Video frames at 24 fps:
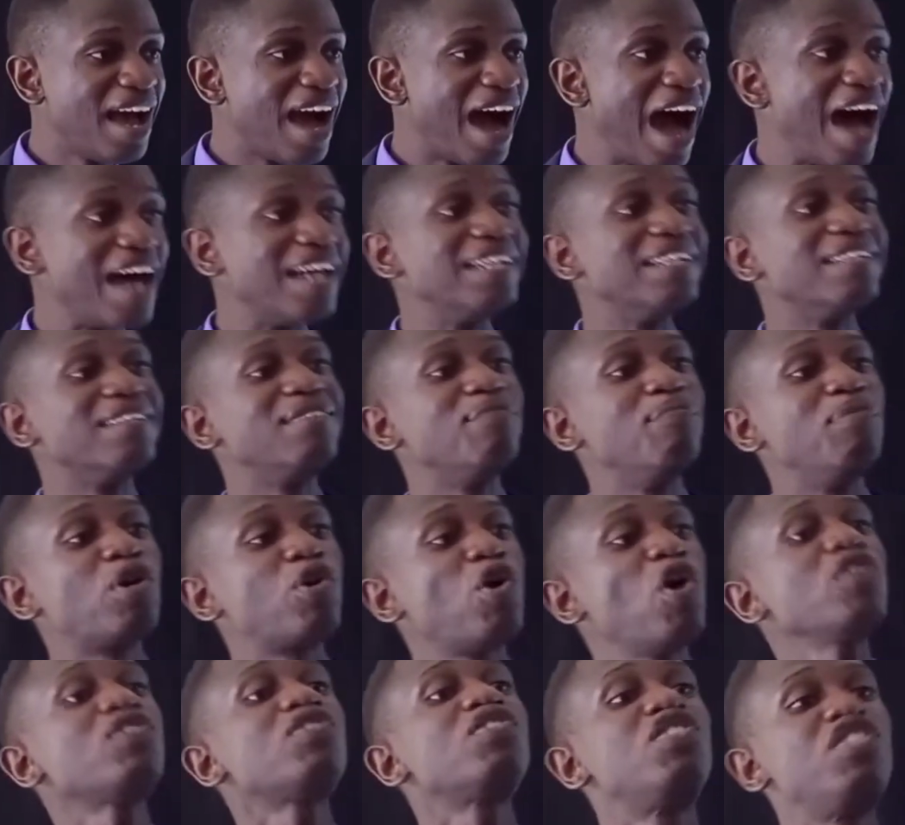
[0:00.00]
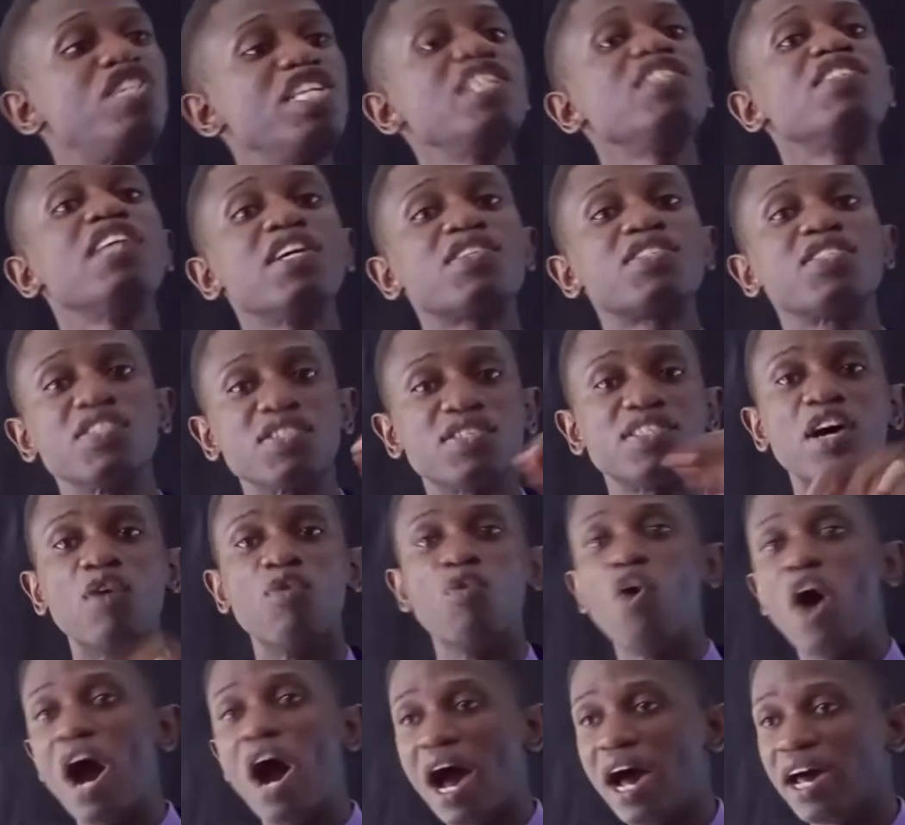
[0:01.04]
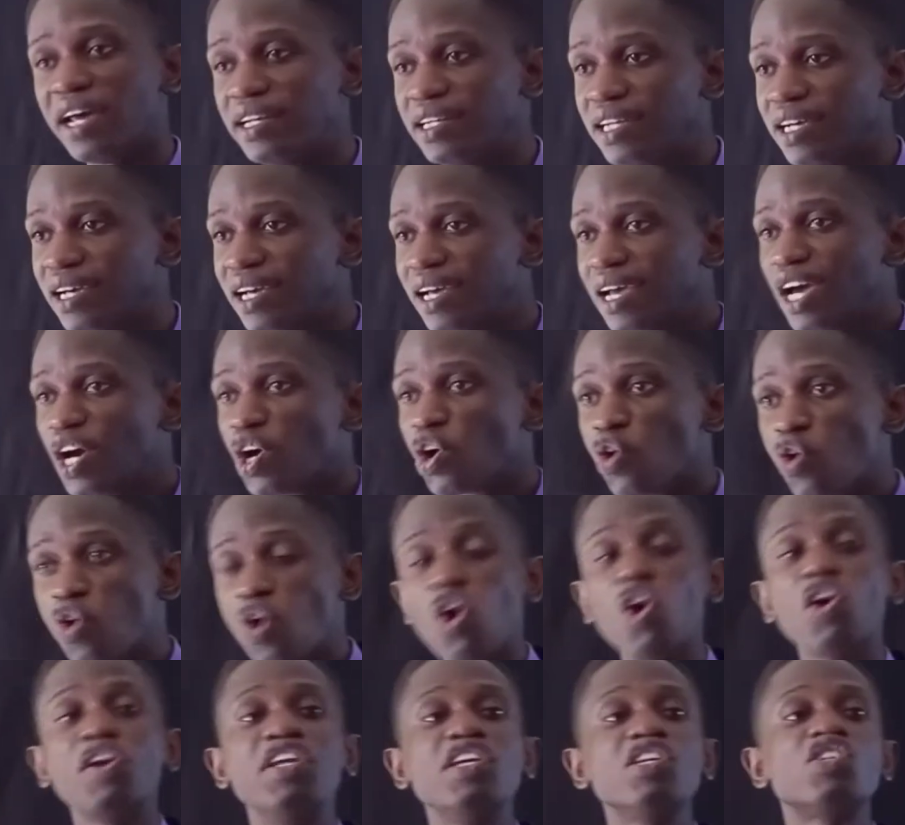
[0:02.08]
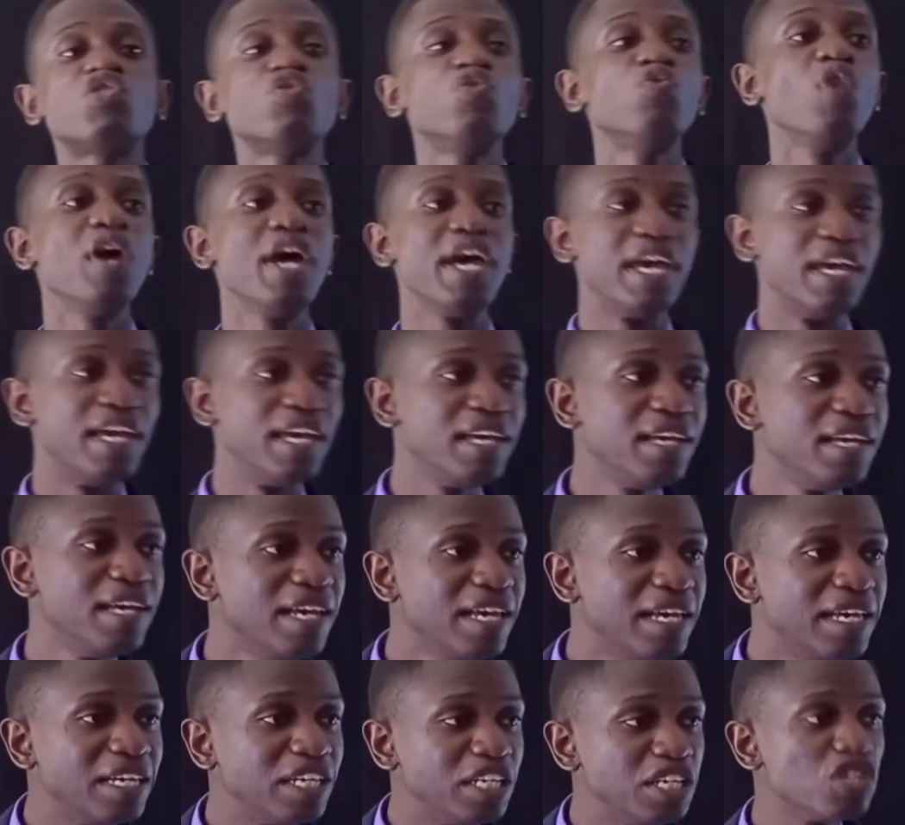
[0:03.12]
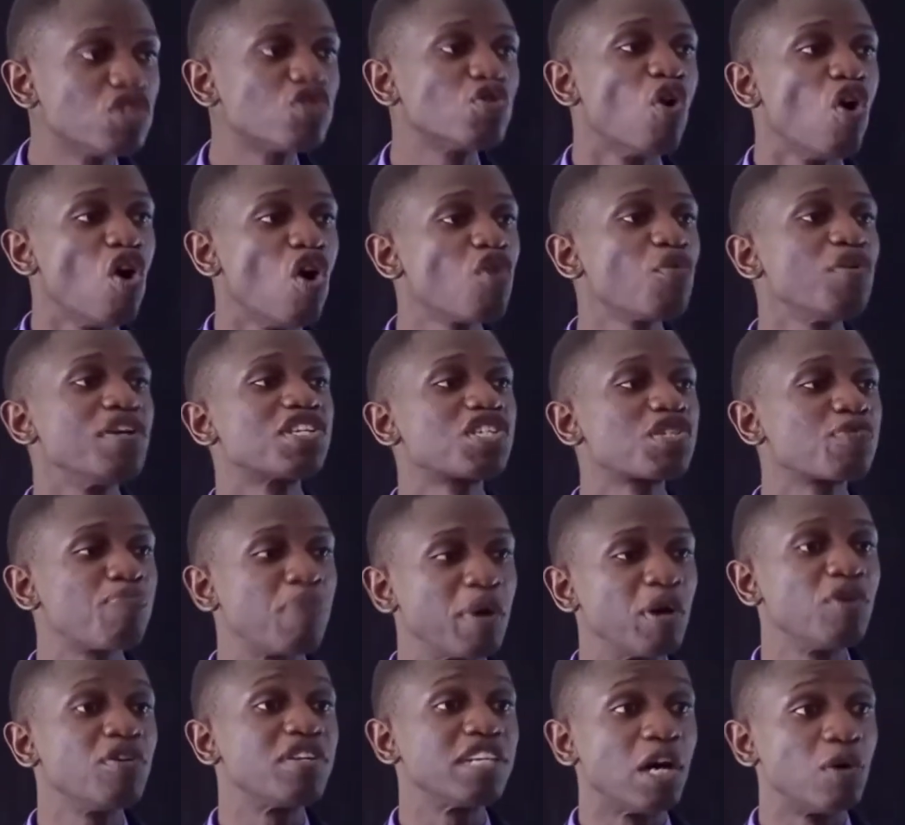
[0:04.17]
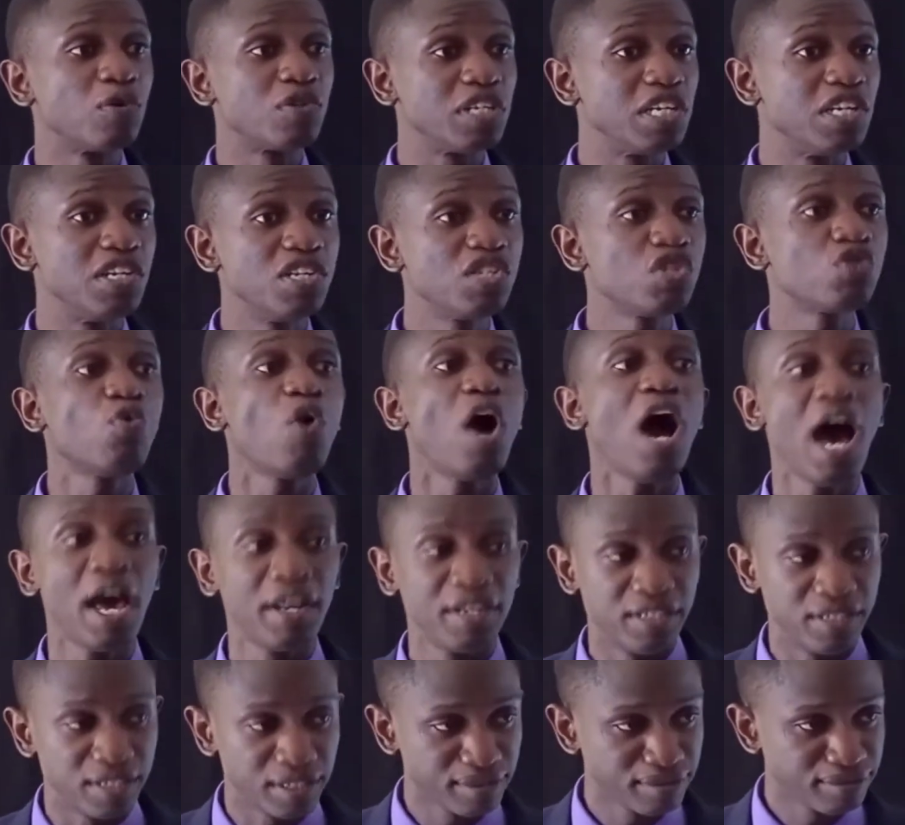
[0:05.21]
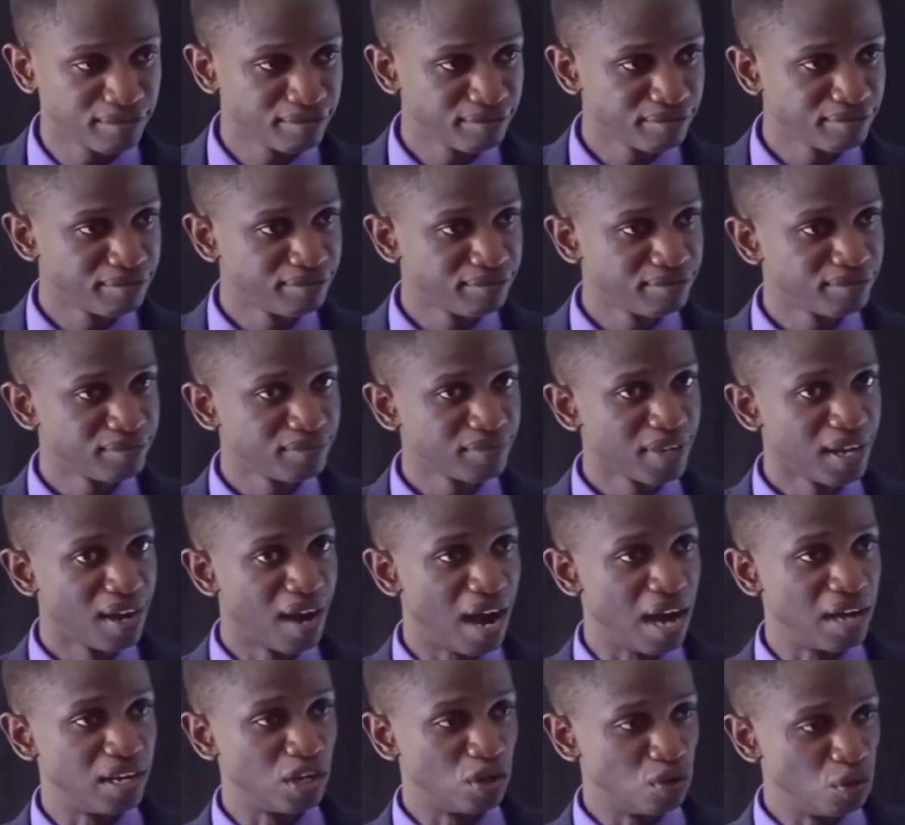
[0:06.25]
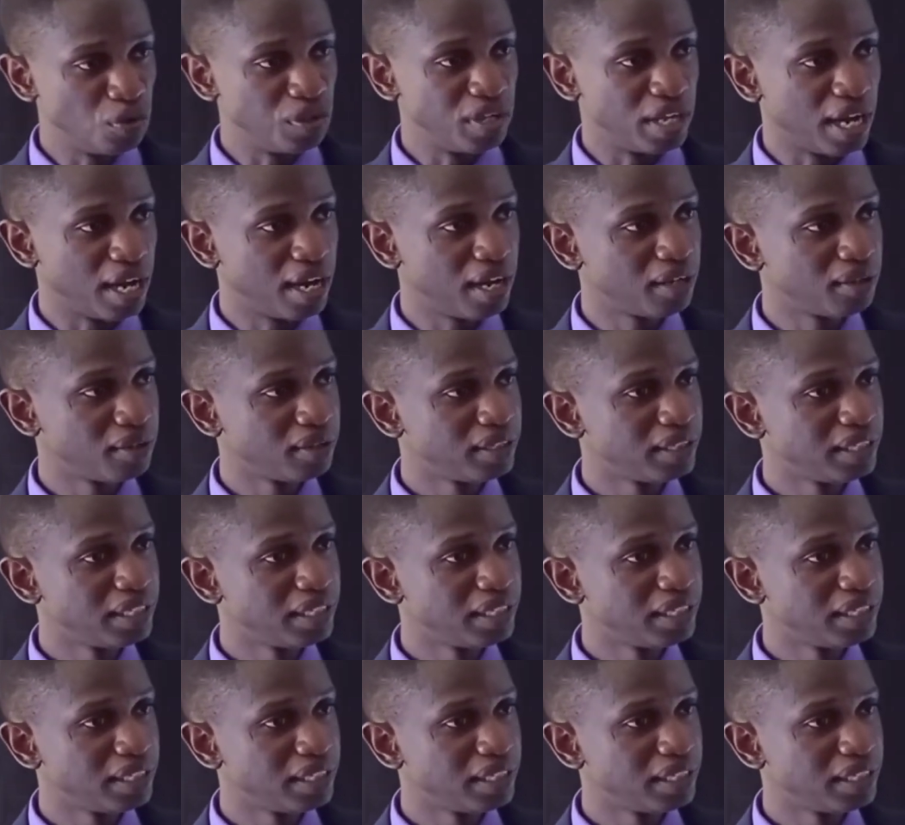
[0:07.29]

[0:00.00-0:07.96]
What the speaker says: And because Jesus is the word, God's way is always spelled out in his word. Hallelujah.